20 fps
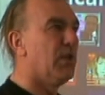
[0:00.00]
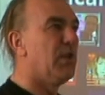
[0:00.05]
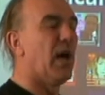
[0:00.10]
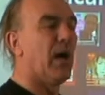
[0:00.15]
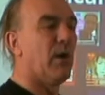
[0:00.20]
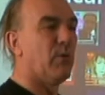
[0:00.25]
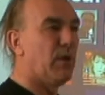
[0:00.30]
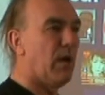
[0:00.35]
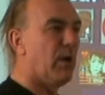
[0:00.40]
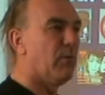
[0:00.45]

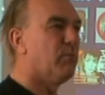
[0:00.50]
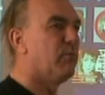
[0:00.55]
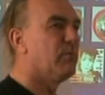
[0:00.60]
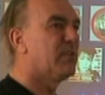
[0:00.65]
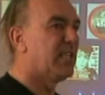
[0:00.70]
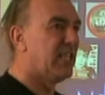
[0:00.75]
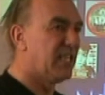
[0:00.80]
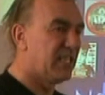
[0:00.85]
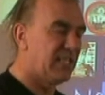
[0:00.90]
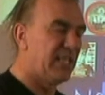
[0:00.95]
No, no.
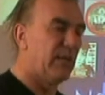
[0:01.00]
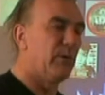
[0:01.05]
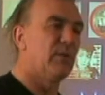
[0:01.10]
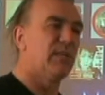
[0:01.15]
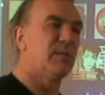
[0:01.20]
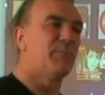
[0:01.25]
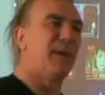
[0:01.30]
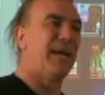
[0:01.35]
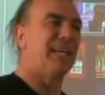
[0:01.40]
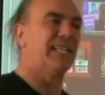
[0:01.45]

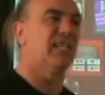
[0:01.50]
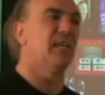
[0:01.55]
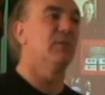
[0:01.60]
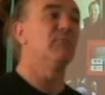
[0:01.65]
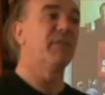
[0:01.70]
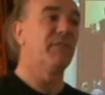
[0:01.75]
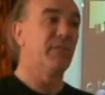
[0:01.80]
Distilled is better.